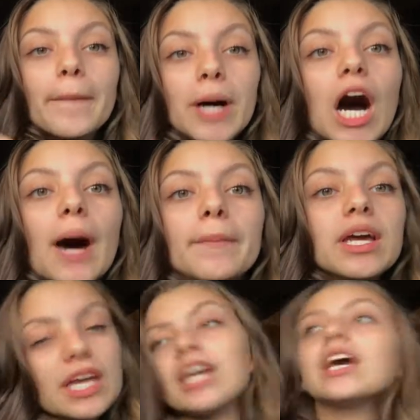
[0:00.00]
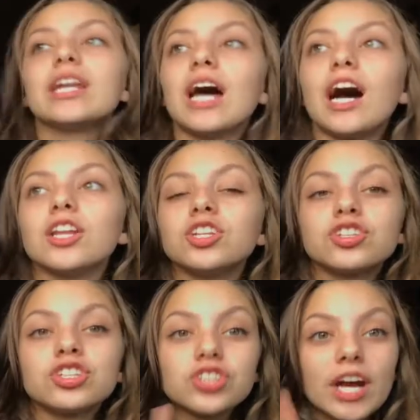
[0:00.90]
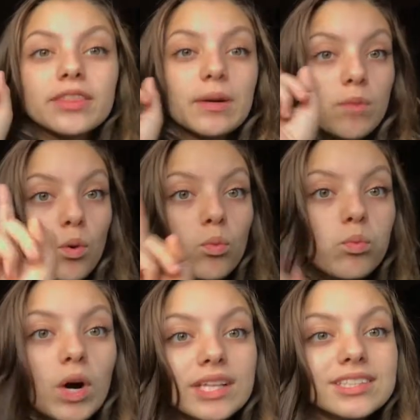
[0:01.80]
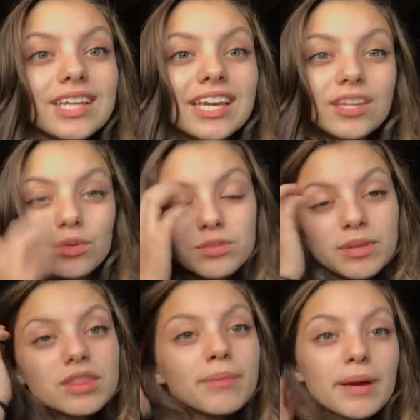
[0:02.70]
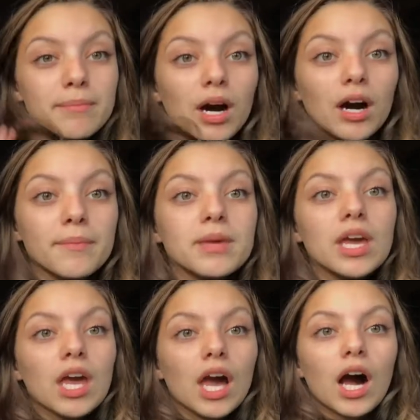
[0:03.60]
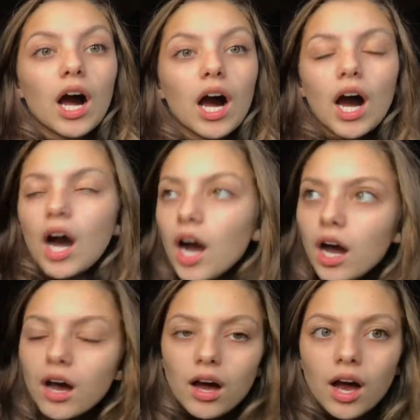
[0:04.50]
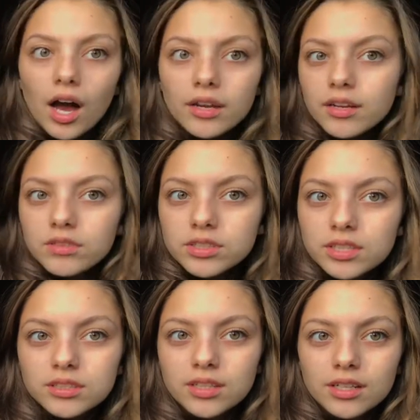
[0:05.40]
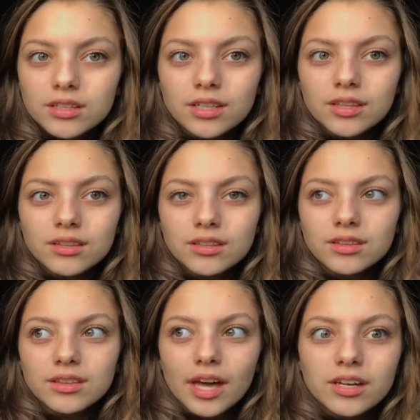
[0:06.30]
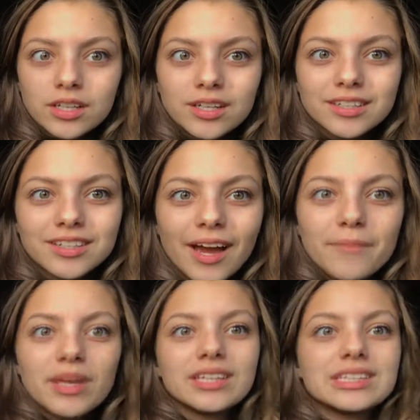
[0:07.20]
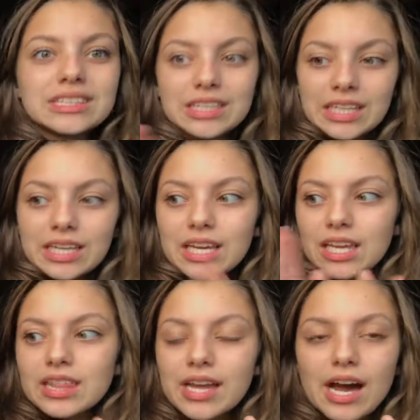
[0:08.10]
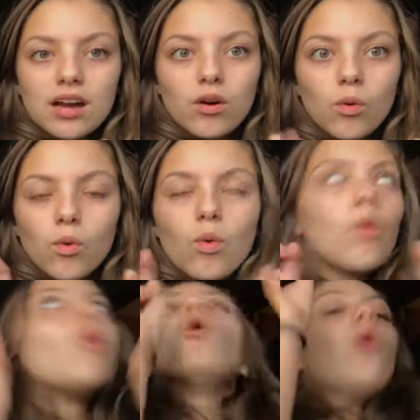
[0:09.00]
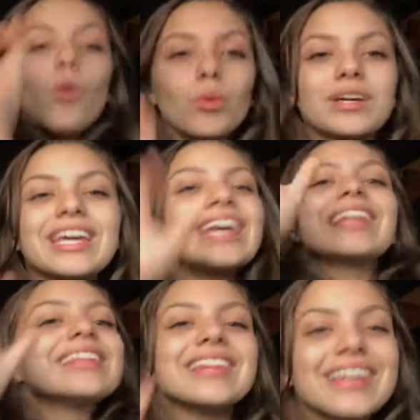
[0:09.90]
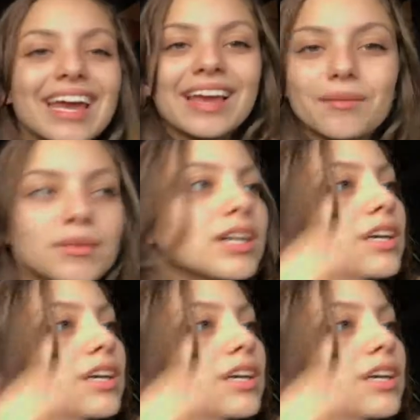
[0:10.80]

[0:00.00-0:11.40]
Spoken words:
Bomb, and I literally tried them once, and it was with my mom. I never tasted anything that good. I mean, tea and that, oh, killing the game.